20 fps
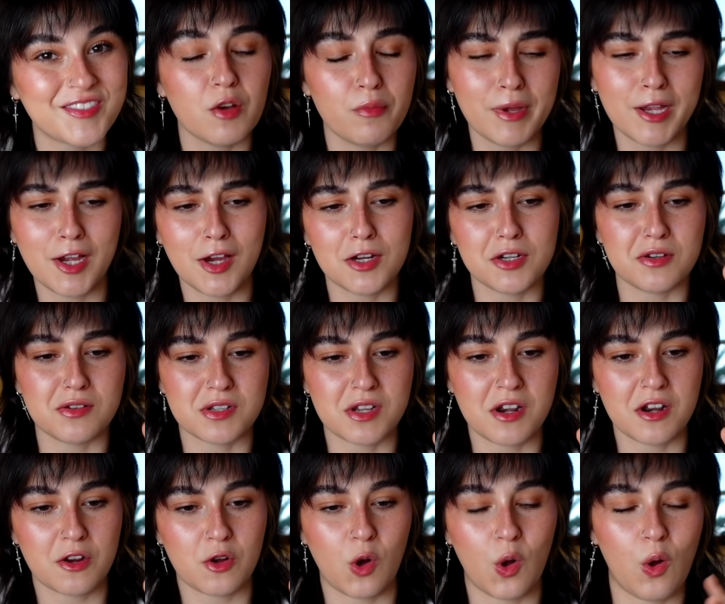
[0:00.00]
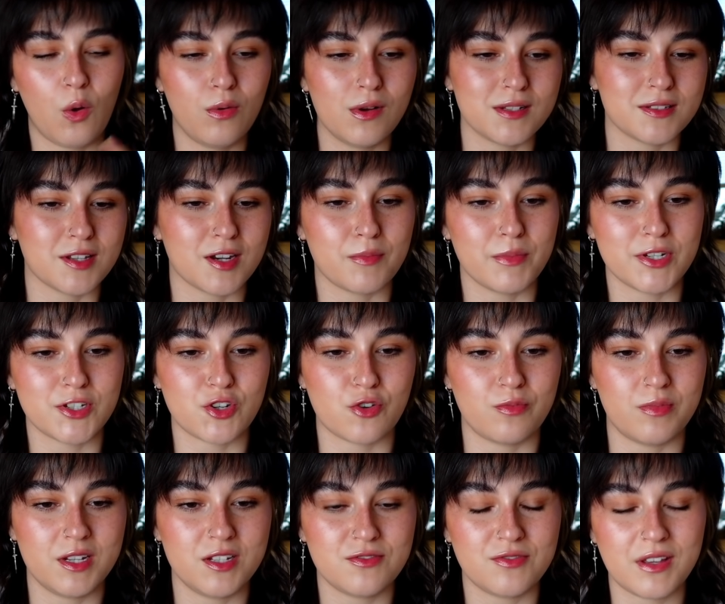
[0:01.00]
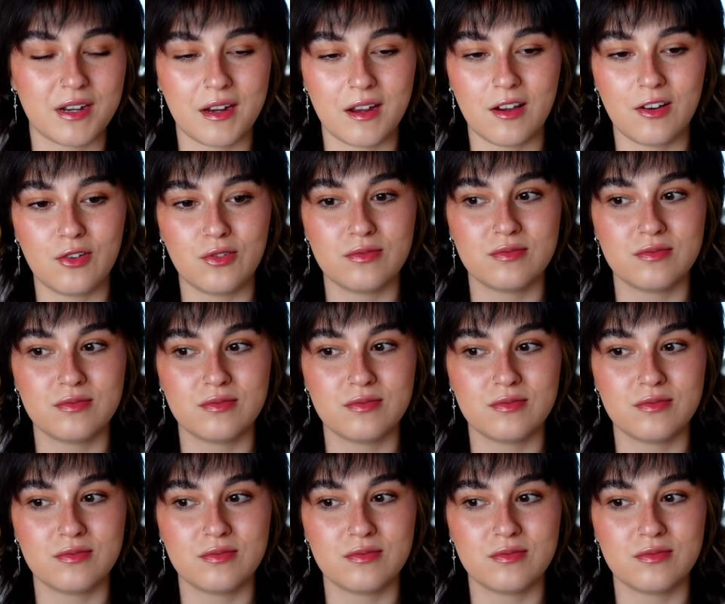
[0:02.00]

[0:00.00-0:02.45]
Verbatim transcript: Oh my god, you saw Nicole was in a Mr. Beast video?